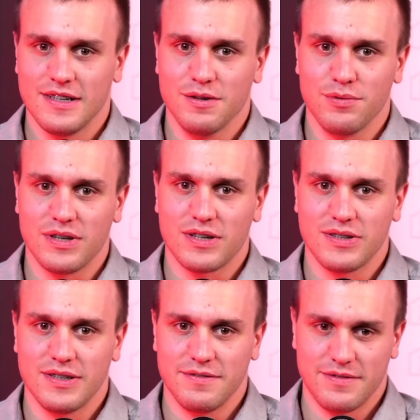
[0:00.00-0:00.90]
we
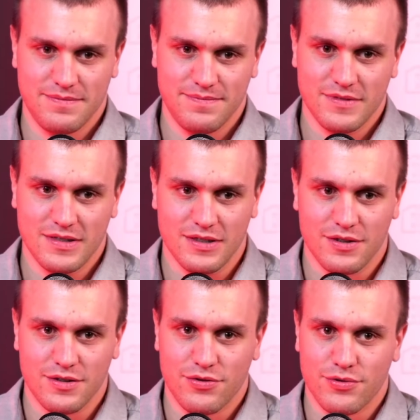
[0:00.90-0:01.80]
could have
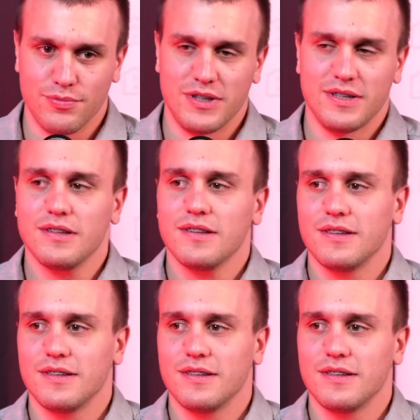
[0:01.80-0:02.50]
gone through with it.